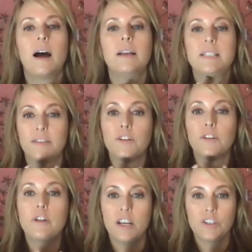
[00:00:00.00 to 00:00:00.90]
different
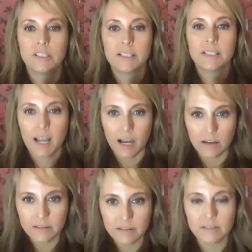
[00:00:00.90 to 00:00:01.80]
locations of the
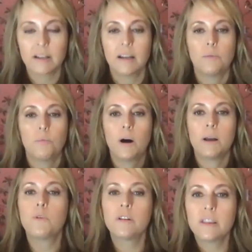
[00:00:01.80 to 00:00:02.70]
house, one
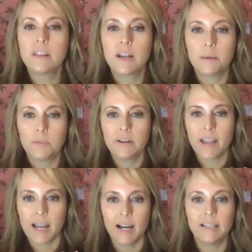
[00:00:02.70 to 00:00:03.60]
more than the number of
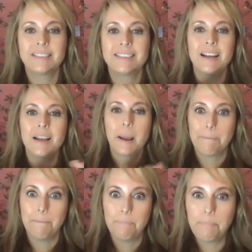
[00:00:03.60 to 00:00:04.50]
cats,
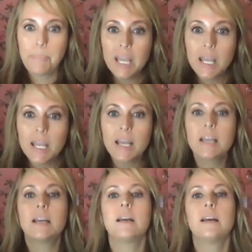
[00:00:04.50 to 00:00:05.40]

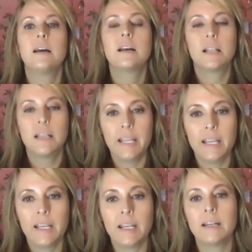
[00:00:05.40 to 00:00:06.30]
big,
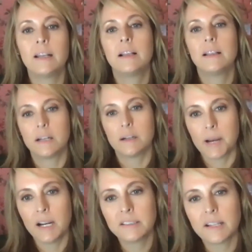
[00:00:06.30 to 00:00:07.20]
clean litter
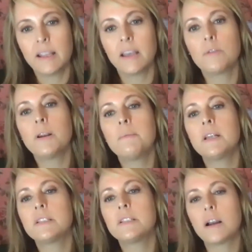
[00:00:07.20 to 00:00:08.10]
box. And the other one I'm
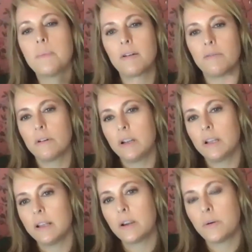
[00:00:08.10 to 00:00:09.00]
going to talk about
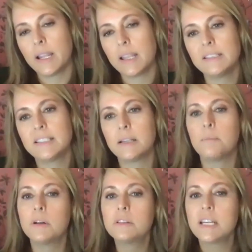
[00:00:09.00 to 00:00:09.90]
really quick is, in a
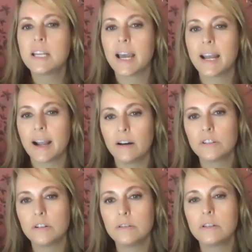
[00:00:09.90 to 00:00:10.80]
multi-cat
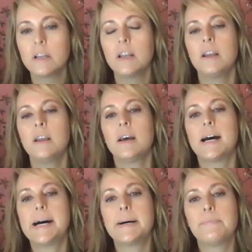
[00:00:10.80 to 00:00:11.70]
household,
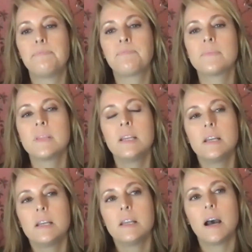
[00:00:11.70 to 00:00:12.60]

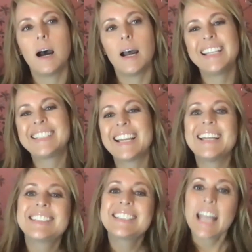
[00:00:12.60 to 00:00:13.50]
is
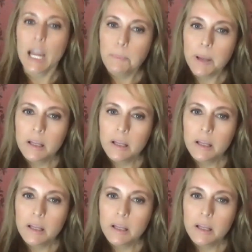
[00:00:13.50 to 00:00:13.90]
escape.